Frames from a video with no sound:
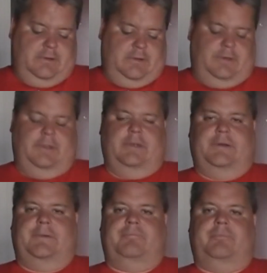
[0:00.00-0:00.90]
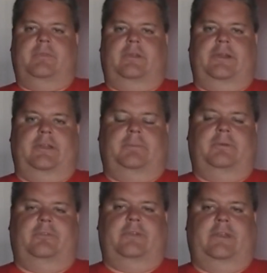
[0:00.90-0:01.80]
the lineup
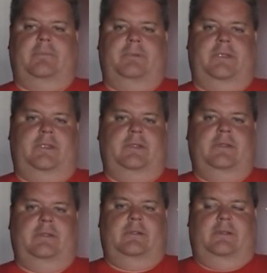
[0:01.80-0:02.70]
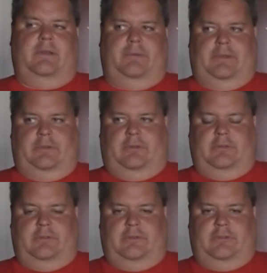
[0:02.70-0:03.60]
if need it be. I mean, he's
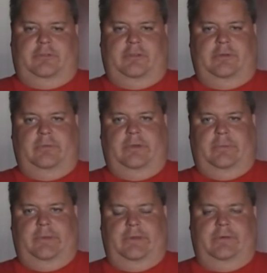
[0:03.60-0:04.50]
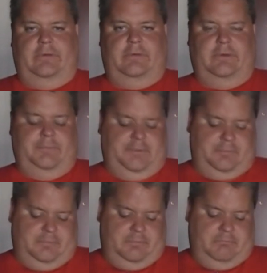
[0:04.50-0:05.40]
listed as a center right winger. I mean,
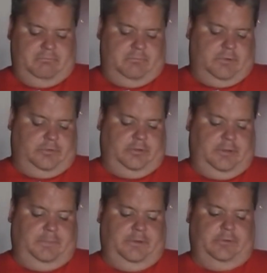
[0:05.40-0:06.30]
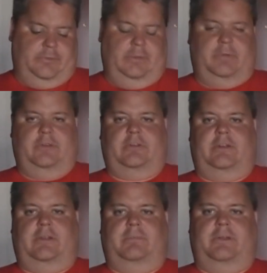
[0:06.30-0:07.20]
mostly he plays wing, but he
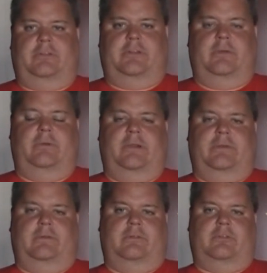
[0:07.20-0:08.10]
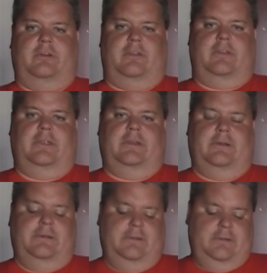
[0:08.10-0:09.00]
said he could play center when I saw
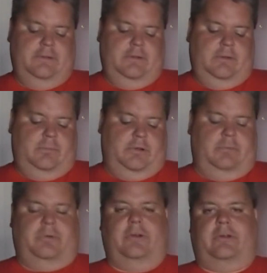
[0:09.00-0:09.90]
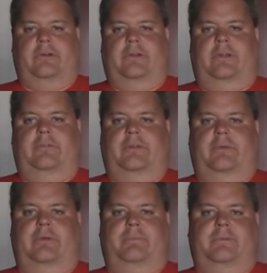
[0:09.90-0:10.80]
the Brendan Parker
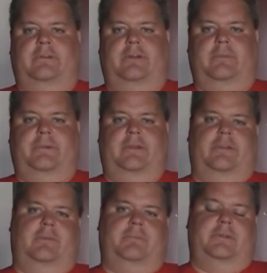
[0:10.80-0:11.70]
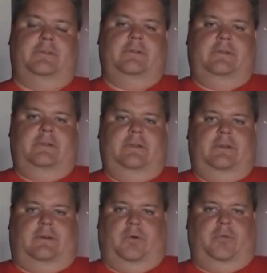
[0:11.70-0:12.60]
interview with Tyler Pitlick. But
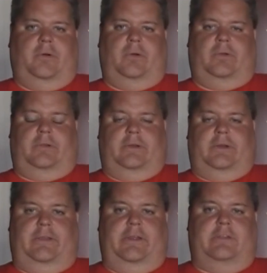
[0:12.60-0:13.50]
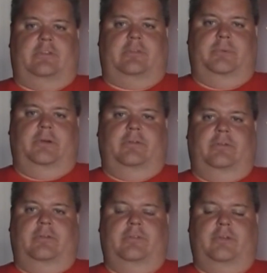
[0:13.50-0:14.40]
overall, like this move
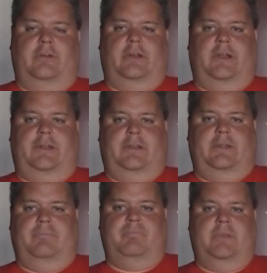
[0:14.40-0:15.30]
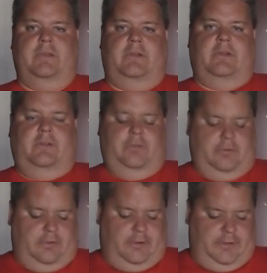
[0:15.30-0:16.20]
for adding him
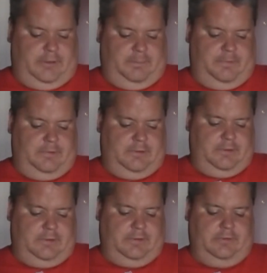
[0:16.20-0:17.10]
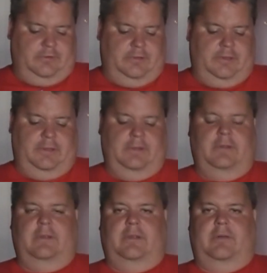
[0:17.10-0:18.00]
to the lineup. And I'm going to say,
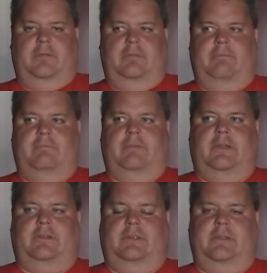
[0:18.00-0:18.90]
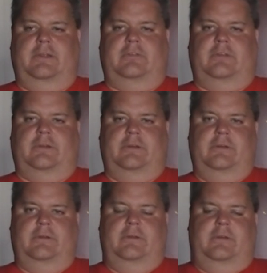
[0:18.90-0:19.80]
given that he is
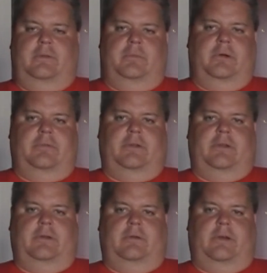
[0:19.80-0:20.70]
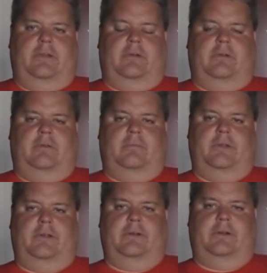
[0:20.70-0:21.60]
more of a grinder
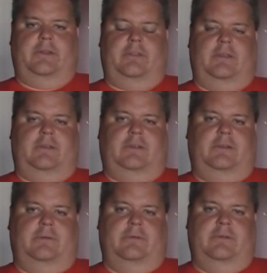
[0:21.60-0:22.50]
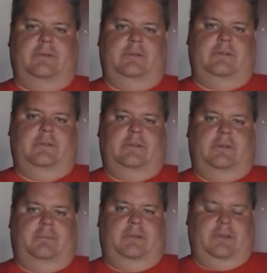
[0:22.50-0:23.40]
player, I think, you know,
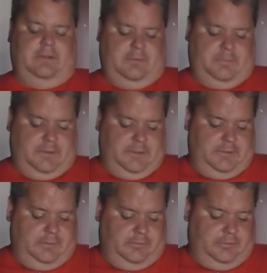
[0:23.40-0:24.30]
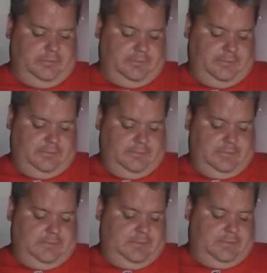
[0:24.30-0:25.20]
he'll be liked by Daryl Sutter.
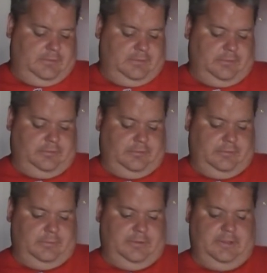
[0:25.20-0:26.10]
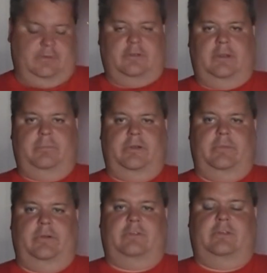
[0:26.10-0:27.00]
And of course, you know, we did sign
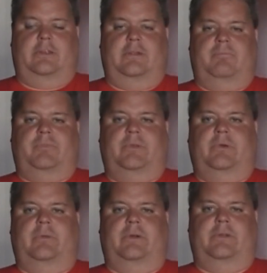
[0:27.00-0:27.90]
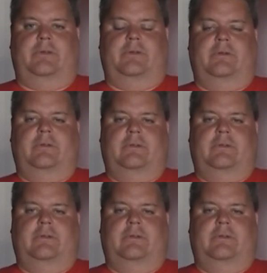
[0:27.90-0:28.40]
Brett Ritchie to a one-year